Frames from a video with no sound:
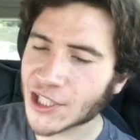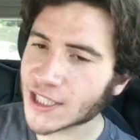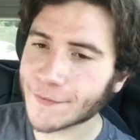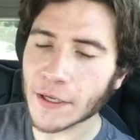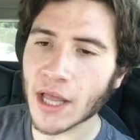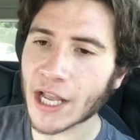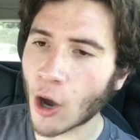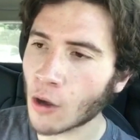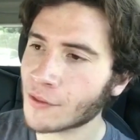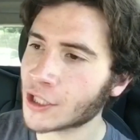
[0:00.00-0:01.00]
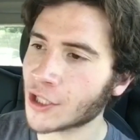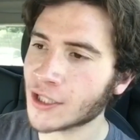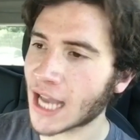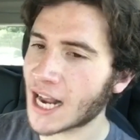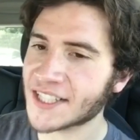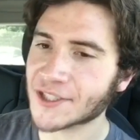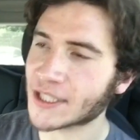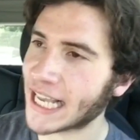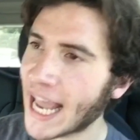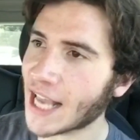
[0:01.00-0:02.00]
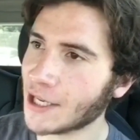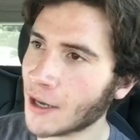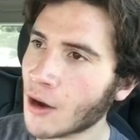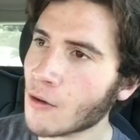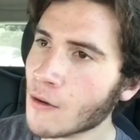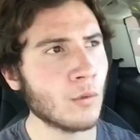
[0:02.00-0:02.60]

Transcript: I just feel like all the good guys are gay, you know?